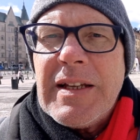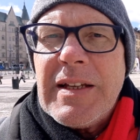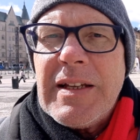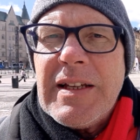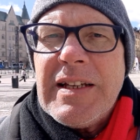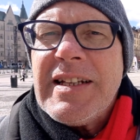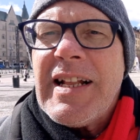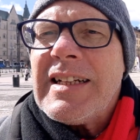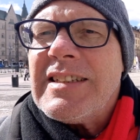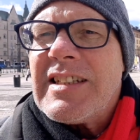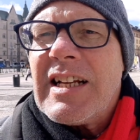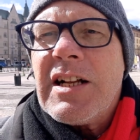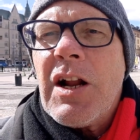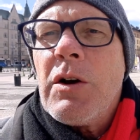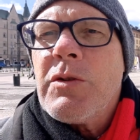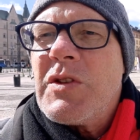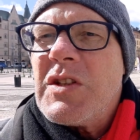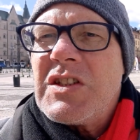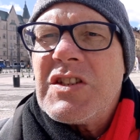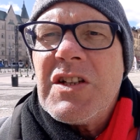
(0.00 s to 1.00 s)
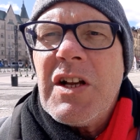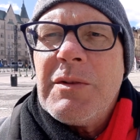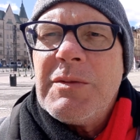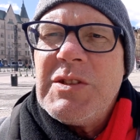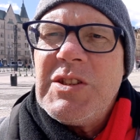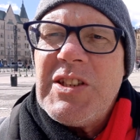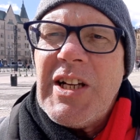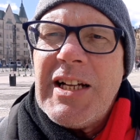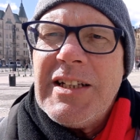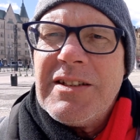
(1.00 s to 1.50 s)
He then said, "Oh, there's no
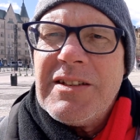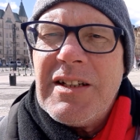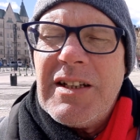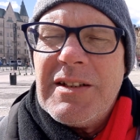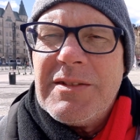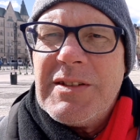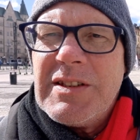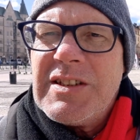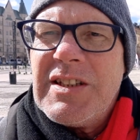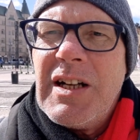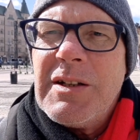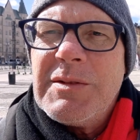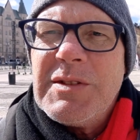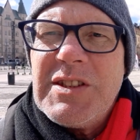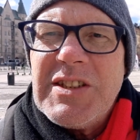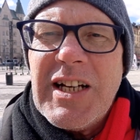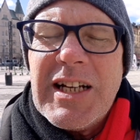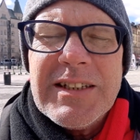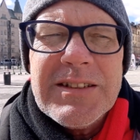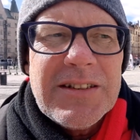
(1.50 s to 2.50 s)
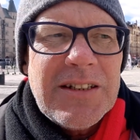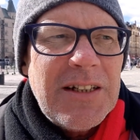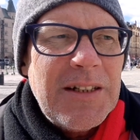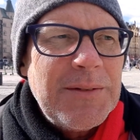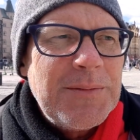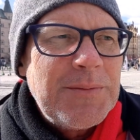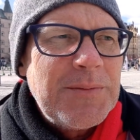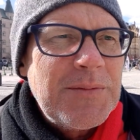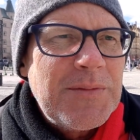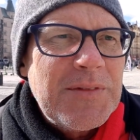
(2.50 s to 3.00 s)
agenda. There's no agenda.
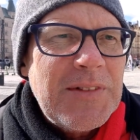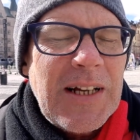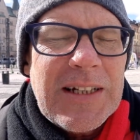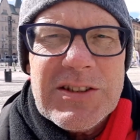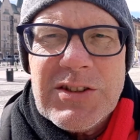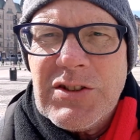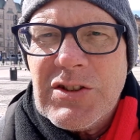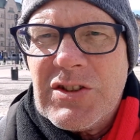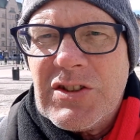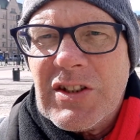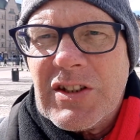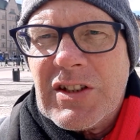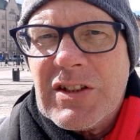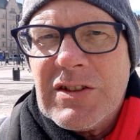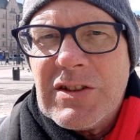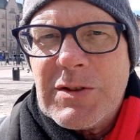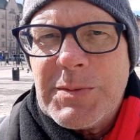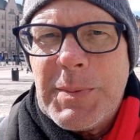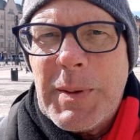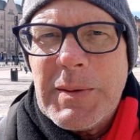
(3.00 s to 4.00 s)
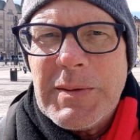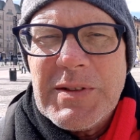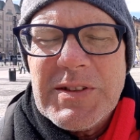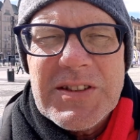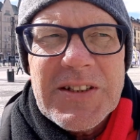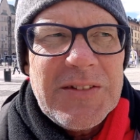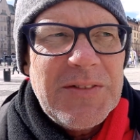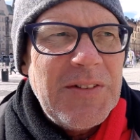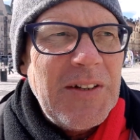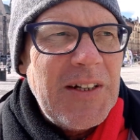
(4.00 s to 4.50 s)
That's just a
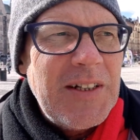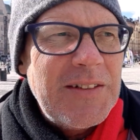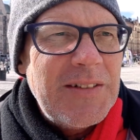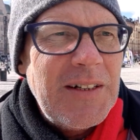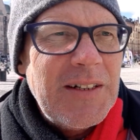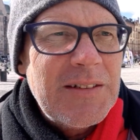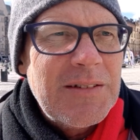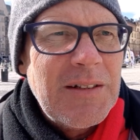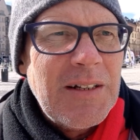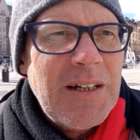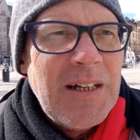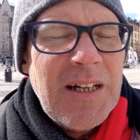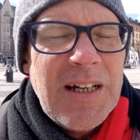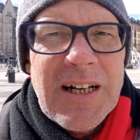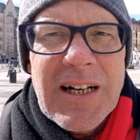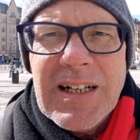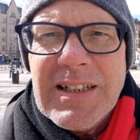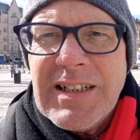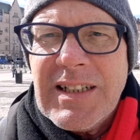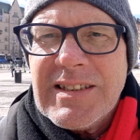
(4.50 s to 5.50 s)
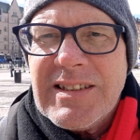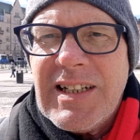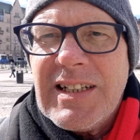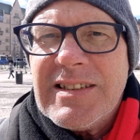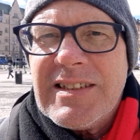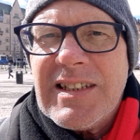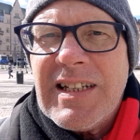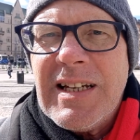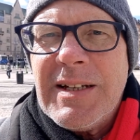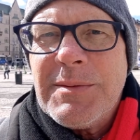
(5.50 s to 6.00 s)
conspiracy theory." And I said
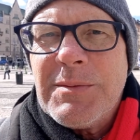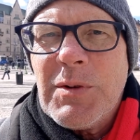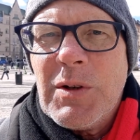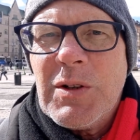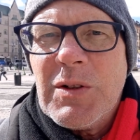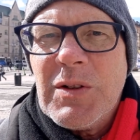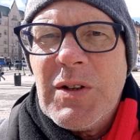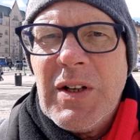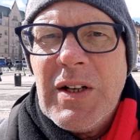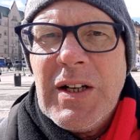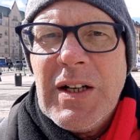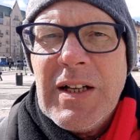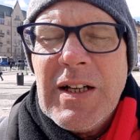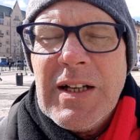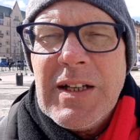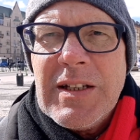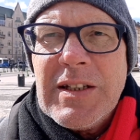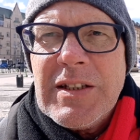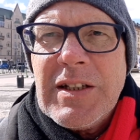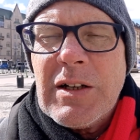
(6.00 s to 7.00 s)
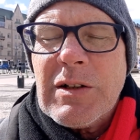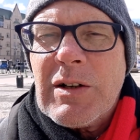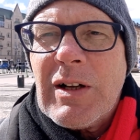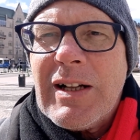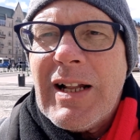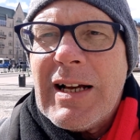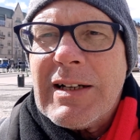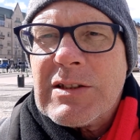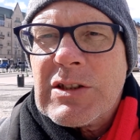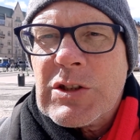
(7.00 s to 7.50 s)
to him, "Well, you know,
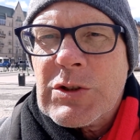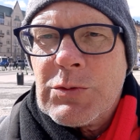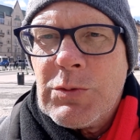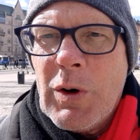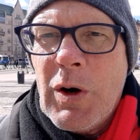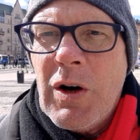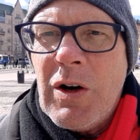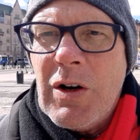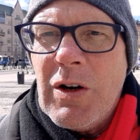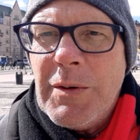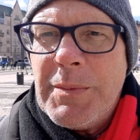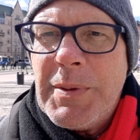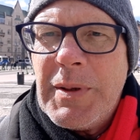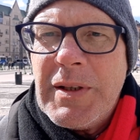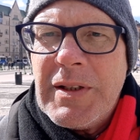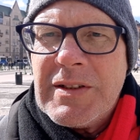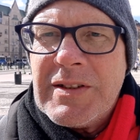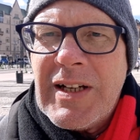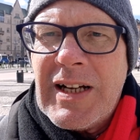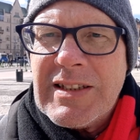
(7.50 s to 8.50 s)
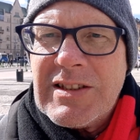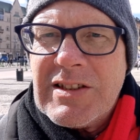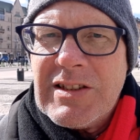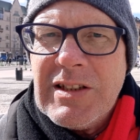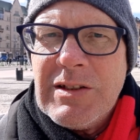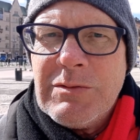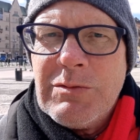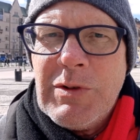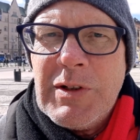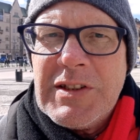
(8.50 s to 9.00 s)
Klaus Schwab has
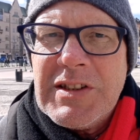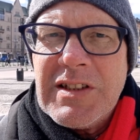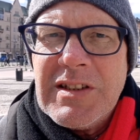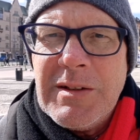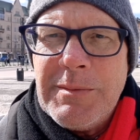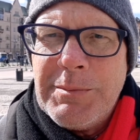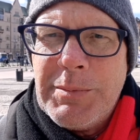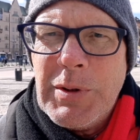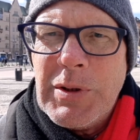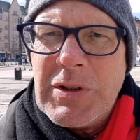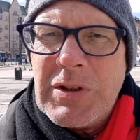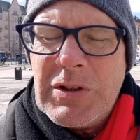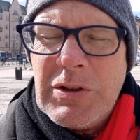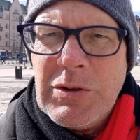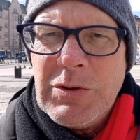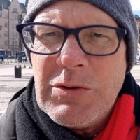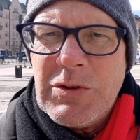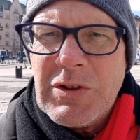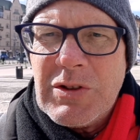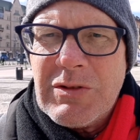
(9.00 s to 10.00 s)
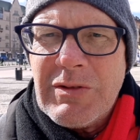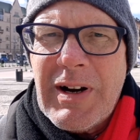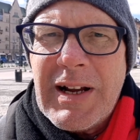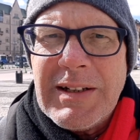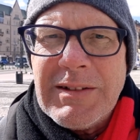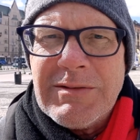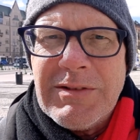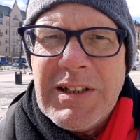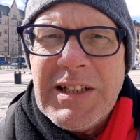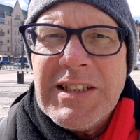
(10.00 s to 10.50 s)
actually written a book called The
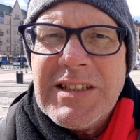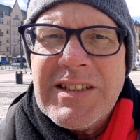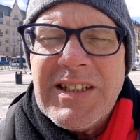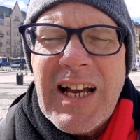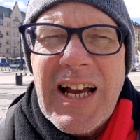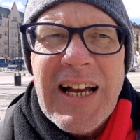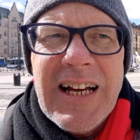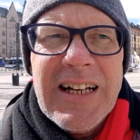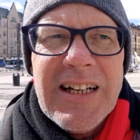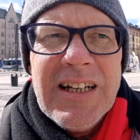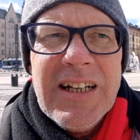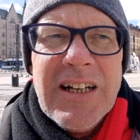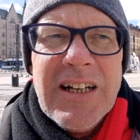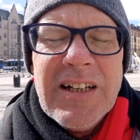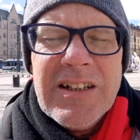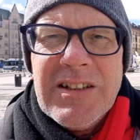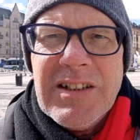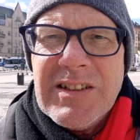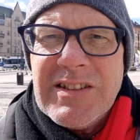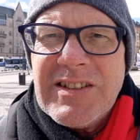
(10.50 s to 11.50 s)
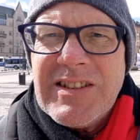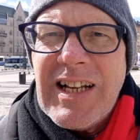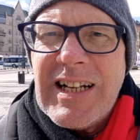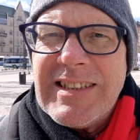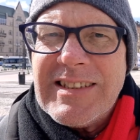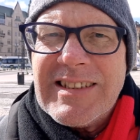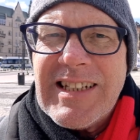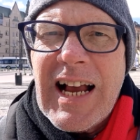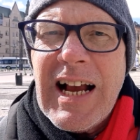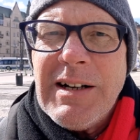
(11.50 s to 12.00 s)
Great Reset that
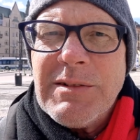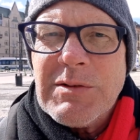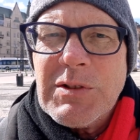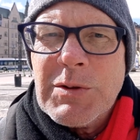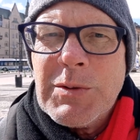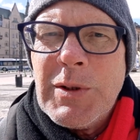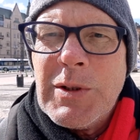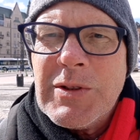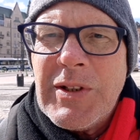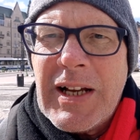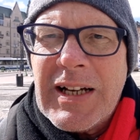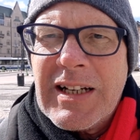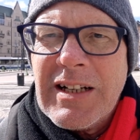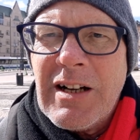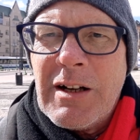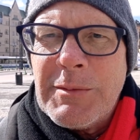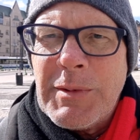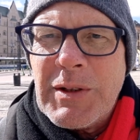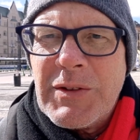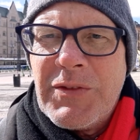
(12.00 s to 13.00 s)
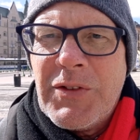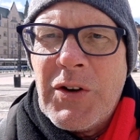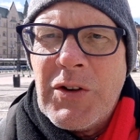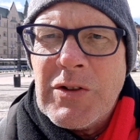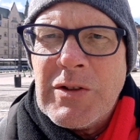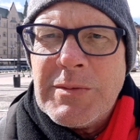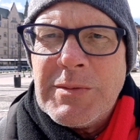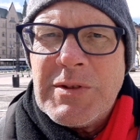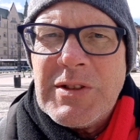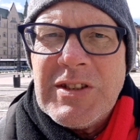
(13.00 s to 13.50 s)
sets out the World Economic
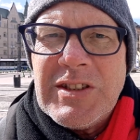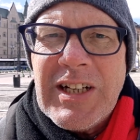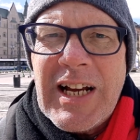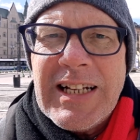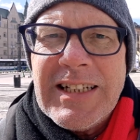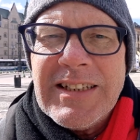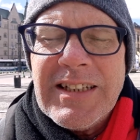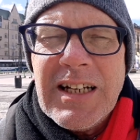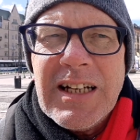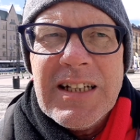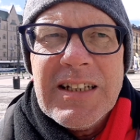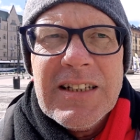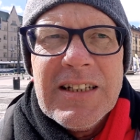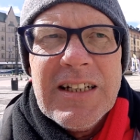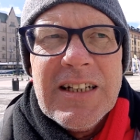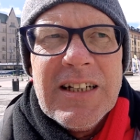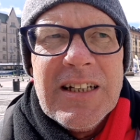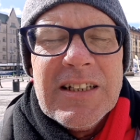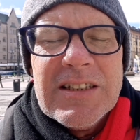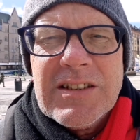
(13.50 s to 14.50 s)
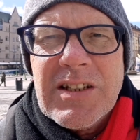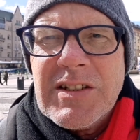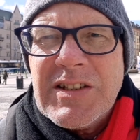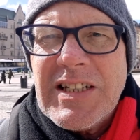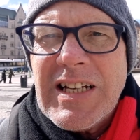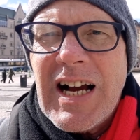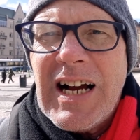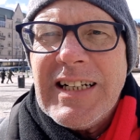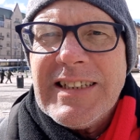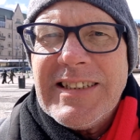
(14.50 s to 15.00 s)
Forum's agenda. So
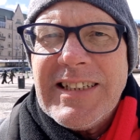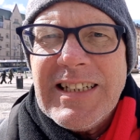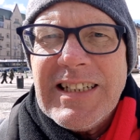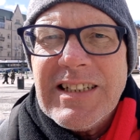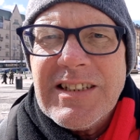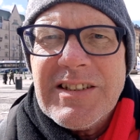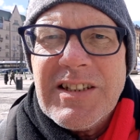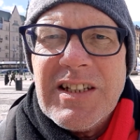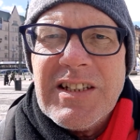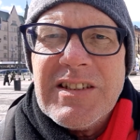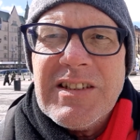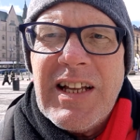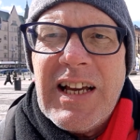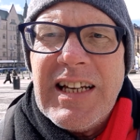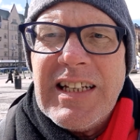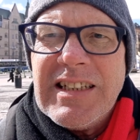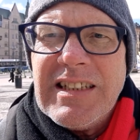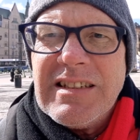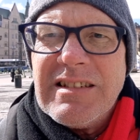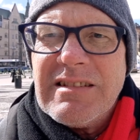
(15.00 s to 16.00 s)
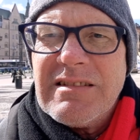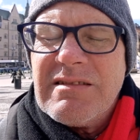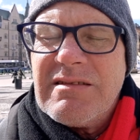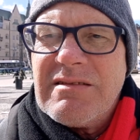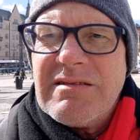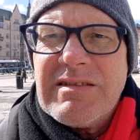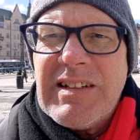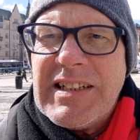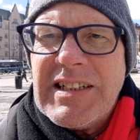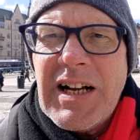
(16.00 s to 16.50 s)
the idea that they
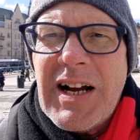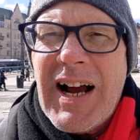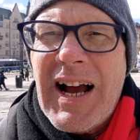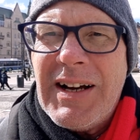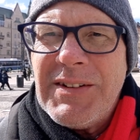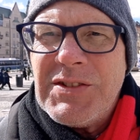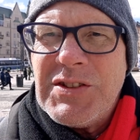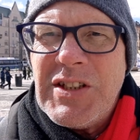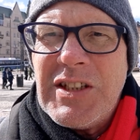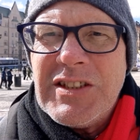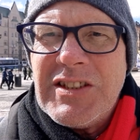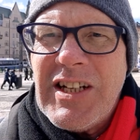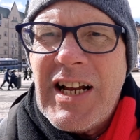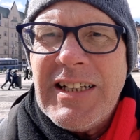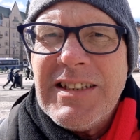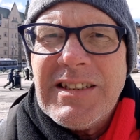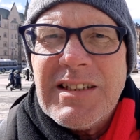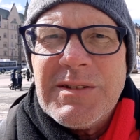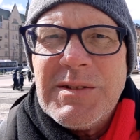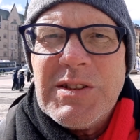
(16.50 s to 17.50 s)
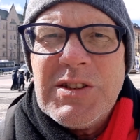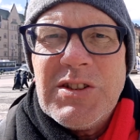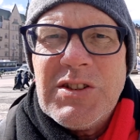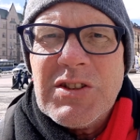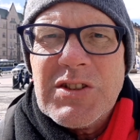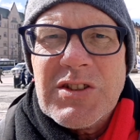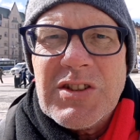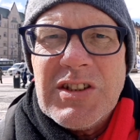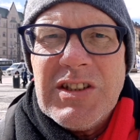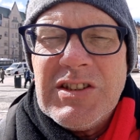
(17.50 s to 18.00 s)
don't have an agenda is
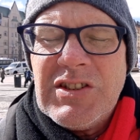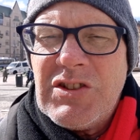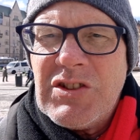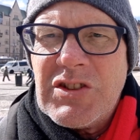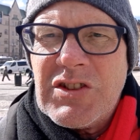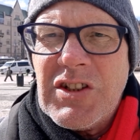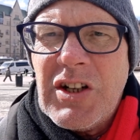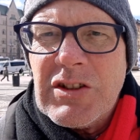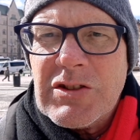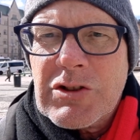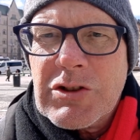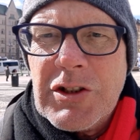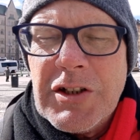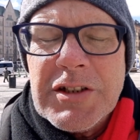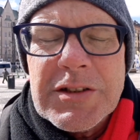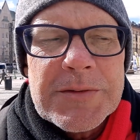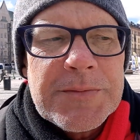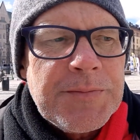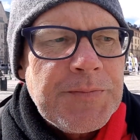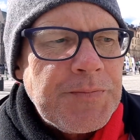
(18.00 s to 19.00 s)
just not true."